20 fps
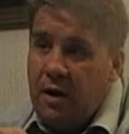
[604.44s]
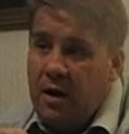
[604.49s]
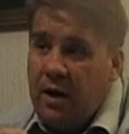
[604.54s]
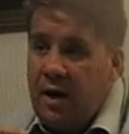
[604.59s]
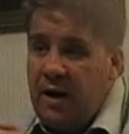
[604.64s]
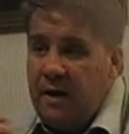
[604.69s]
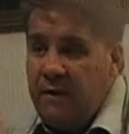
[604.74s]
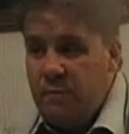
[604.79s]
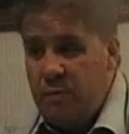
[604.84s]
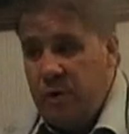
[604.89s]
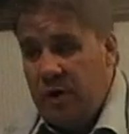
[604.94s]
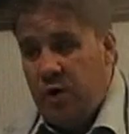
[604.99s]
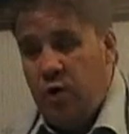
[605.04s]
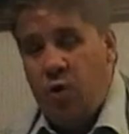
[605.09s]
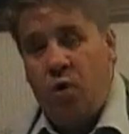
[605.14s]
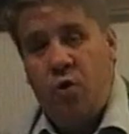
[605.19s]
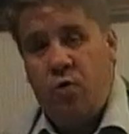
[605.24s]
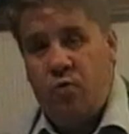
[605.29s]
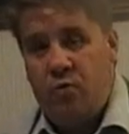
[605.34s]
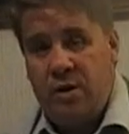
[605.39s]
I've been
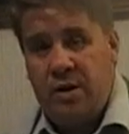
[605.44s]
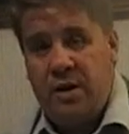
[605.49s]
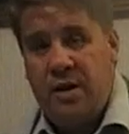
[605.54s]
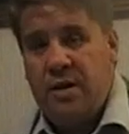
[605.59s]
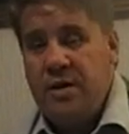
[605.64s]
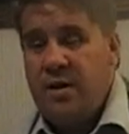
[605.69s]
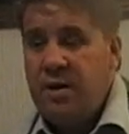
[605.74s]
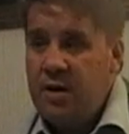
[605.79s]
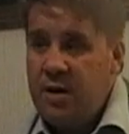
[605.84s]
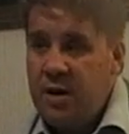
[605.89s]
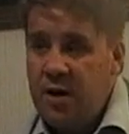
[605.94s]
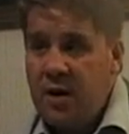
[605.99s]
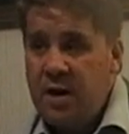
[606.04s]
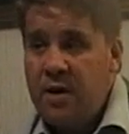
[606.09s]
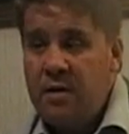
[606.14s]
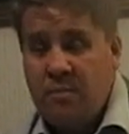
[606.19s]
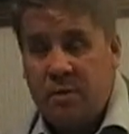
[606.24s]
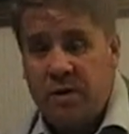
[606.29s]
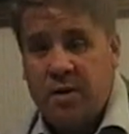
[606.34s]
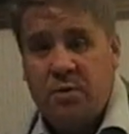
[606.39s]
caught red-handed. I
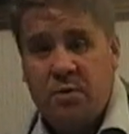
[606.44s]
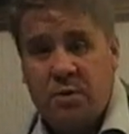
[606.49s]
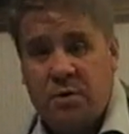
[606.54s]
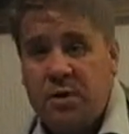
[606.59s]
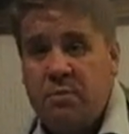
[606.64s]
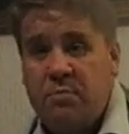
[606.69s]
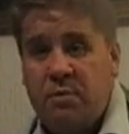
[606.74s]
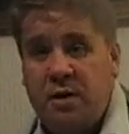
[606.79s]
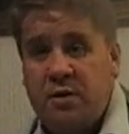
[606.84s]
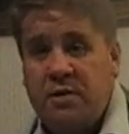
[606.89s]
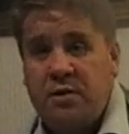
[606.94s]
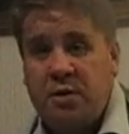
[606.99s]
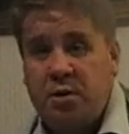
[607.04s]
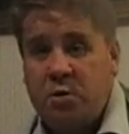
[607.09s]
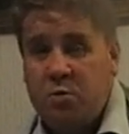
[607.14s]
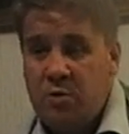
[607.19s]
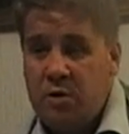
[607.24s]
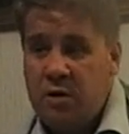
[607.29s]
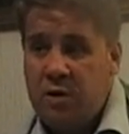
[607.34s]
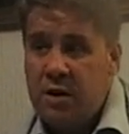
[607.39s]
am guilty by these
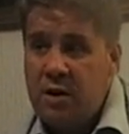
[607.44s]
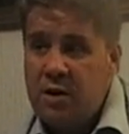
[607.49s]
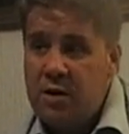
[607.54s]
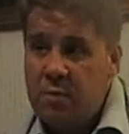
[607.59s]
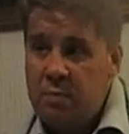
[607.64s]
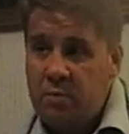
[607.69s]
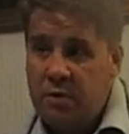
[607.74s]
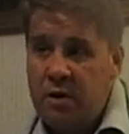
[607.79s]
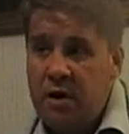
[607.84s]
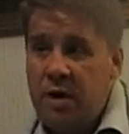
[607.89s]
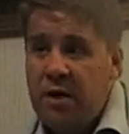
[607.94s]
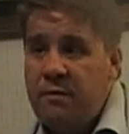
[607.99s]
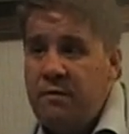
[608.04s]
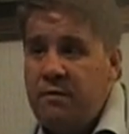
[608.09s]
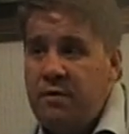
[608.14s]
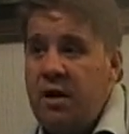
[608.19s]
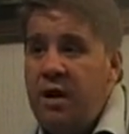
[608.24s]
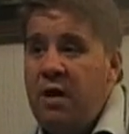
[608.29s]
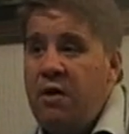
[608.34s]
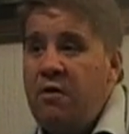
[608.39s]
three letters, but I have
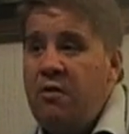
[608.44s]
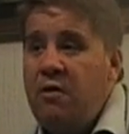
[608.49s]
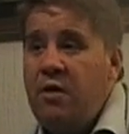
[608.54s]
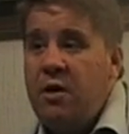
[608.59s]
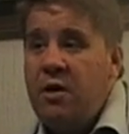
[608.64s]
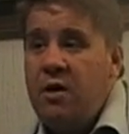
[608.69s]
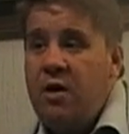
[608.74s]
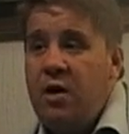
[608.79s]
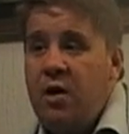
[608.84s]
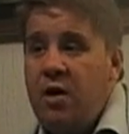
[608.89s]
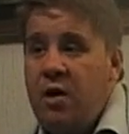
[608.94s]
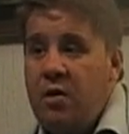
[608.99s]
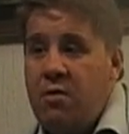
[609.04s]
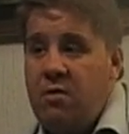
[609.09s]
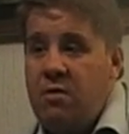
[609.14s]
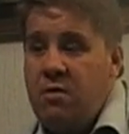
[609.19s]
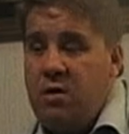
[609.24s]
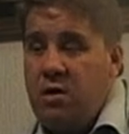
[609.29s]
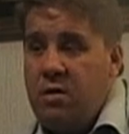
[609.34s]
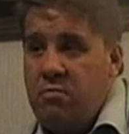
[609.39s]
now
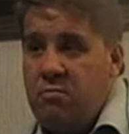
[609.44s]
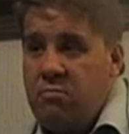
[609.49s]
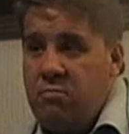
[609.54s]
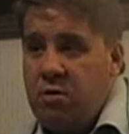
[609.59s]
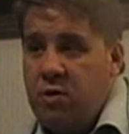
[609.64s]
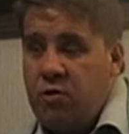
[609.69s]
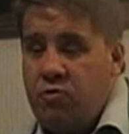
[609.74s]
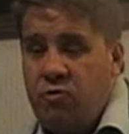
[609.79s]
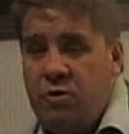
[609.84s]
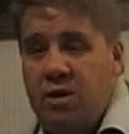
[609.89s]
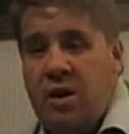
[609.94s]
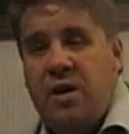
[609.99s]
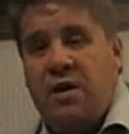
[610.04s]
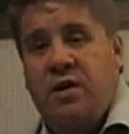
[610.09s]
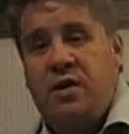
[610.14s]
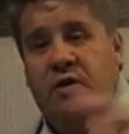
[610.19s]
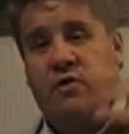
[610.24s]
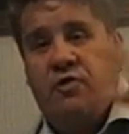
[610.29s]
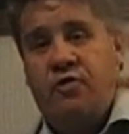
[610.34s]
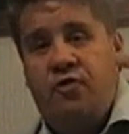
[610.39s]

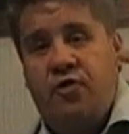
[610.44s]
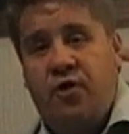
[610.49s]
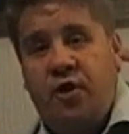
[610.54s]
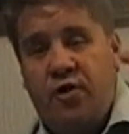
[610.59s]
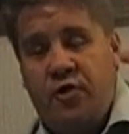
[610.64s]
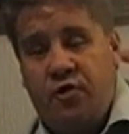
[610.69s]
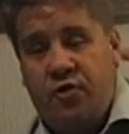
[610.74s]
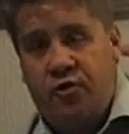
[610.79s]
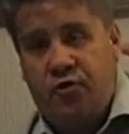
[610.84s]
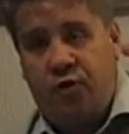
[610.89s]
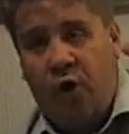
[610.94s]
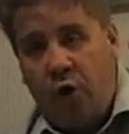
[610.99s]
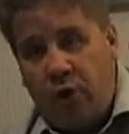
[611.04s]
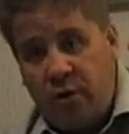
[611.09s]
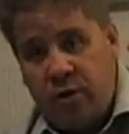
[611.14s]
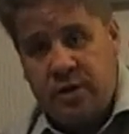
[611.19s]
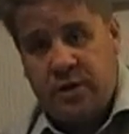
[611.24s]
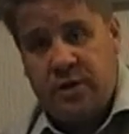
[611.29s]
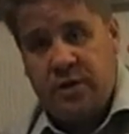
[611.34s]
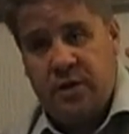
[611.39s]
created an
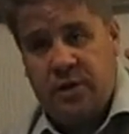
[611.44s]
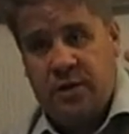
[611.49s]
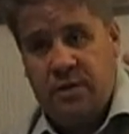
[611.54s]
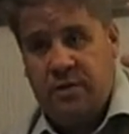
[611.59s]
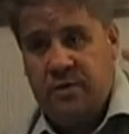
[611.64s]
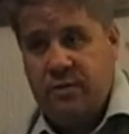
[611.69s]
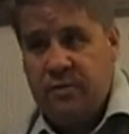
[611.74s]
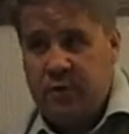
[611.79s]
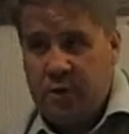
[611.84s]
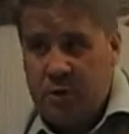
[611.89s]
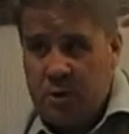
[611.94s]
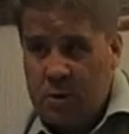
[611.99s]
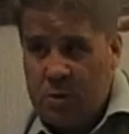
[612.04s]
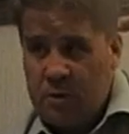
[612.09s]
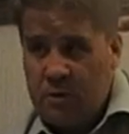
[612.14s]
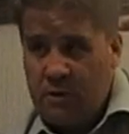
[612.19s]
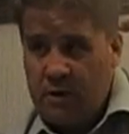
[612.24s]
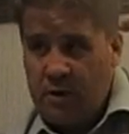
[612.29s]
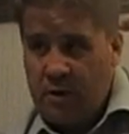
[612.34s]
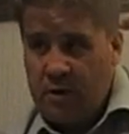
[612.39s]
authority,
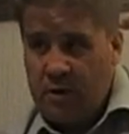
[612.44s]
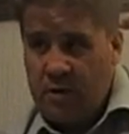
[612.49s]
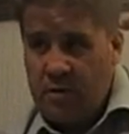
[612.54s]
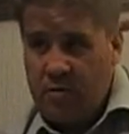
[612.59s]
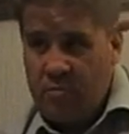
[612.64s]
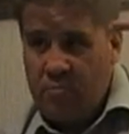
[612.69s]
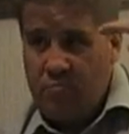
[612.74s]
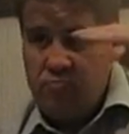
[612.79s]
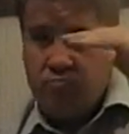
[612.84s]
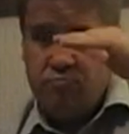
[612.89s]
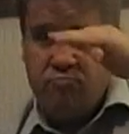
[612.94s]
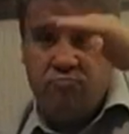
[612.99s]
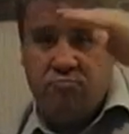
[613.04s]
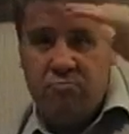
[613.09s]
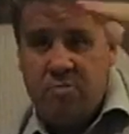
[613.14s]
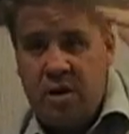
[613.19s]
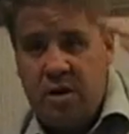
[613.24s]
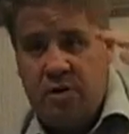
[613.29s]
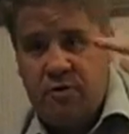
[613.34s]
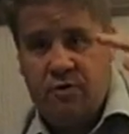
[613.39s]
this
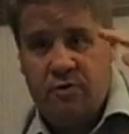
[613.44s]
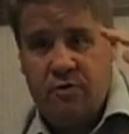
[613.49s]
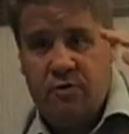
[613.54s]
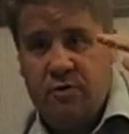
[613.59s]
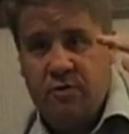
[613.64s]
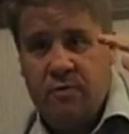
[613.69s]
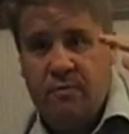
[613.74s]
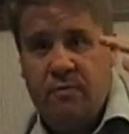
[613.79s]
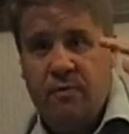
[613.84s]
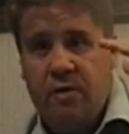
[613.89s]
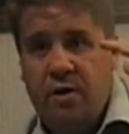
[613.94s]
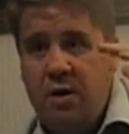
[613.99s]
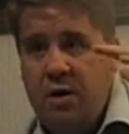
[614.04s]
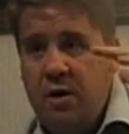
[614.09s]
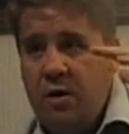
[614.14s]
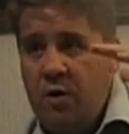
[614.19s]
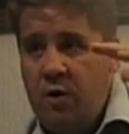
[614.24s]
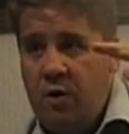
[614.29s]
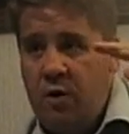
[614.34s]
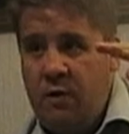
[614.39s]
myth
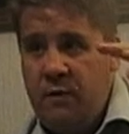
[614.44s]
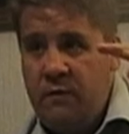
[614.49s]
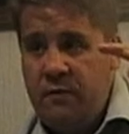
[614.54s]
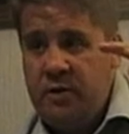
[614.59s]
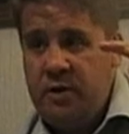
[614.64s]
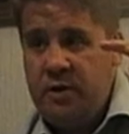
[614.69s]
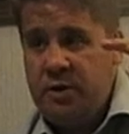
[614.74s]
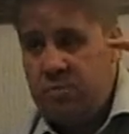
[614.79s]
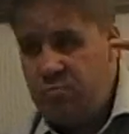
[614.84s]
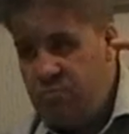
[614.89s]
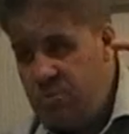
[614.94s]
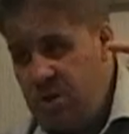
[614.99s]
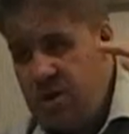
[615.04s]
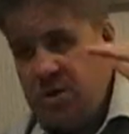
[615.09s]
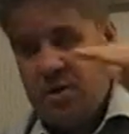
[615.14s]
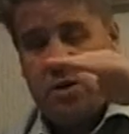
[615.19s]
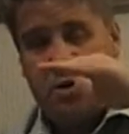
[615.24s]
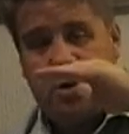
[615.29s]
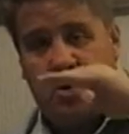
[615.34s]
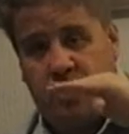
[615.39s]
of these
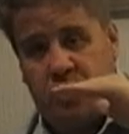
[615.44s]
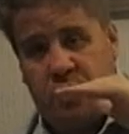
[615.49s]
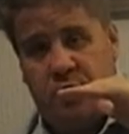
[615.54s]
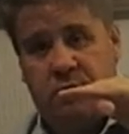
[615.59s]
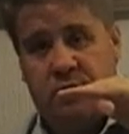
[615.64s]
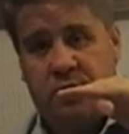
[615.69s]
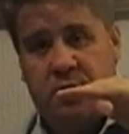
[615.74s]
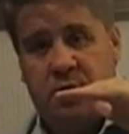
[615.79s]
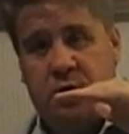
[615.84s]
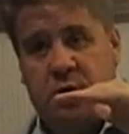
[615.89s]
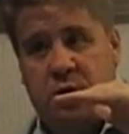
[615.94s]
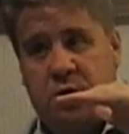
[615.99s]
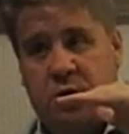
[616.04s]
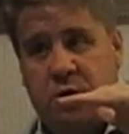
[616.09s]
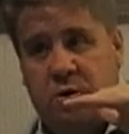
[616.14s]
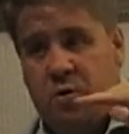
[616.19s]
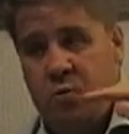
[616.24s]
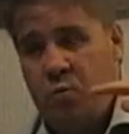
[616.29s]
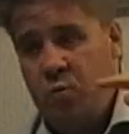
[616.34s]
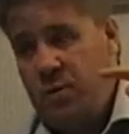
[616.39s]
amazing documents
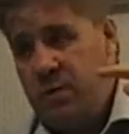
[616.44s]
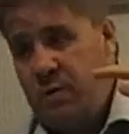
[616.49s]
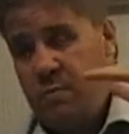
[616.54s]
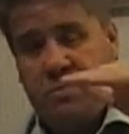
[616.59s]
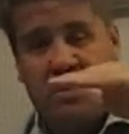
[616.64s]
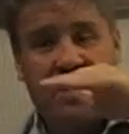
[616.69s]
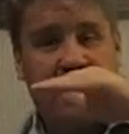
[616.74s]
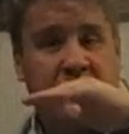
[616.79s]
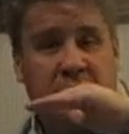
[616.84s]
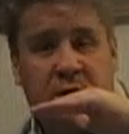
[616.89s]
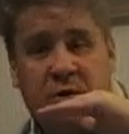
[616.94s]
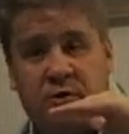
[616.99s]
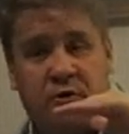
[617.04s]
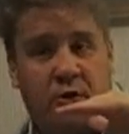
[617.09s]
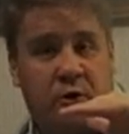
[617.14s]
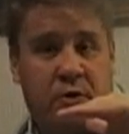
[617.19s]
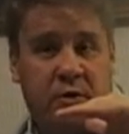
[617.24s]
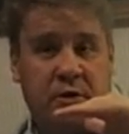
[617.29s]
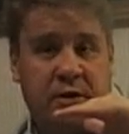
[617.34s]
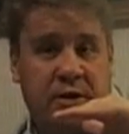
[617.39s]
with amazing
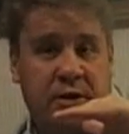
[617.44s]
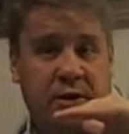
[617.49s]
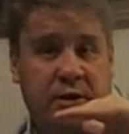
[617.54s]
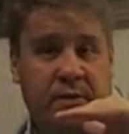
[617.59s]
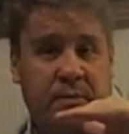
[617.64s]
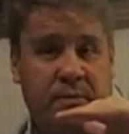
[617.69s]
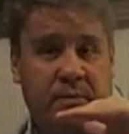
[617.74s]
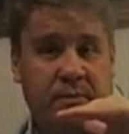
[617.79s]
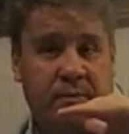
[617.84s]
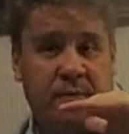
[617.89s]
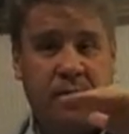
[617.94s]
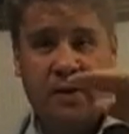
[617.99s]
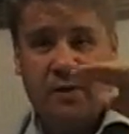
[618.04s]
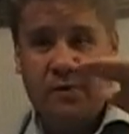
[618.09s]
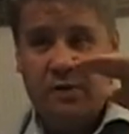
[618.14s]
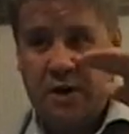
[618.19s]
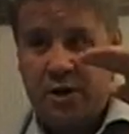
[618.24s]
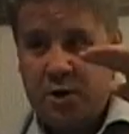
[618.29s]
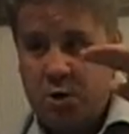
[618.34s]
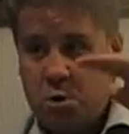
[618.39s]
authority
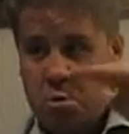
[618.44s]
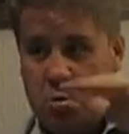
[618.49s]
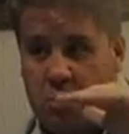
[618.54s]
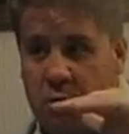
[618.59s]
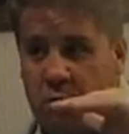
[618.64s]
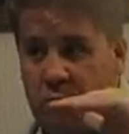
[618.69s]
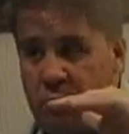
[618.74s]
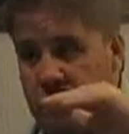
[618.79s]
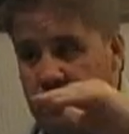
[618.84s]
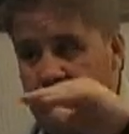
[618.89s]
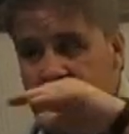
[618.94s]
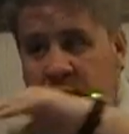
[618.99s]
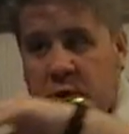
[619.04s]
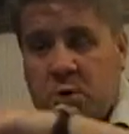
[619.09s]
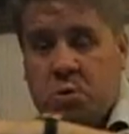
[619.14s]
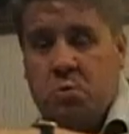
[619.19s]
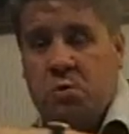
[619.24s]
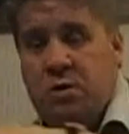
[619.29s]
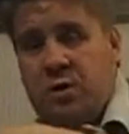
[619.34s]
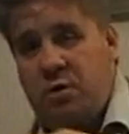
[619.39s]
that trump
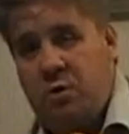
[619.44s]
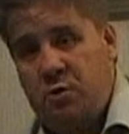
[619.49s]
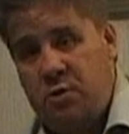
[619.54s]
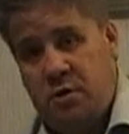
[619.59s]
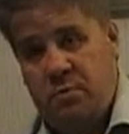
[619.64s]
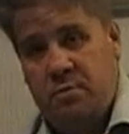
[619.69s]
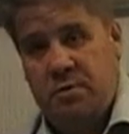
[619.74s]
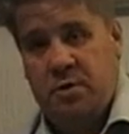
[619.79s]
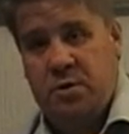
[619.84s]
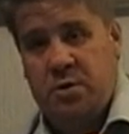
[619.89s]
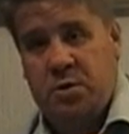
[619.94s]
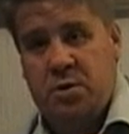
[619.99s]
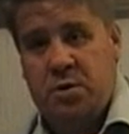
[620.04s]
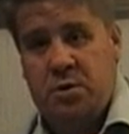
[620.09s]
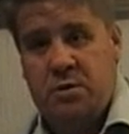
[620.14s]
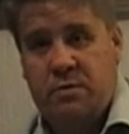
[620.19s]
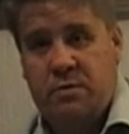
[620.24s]
these three documents.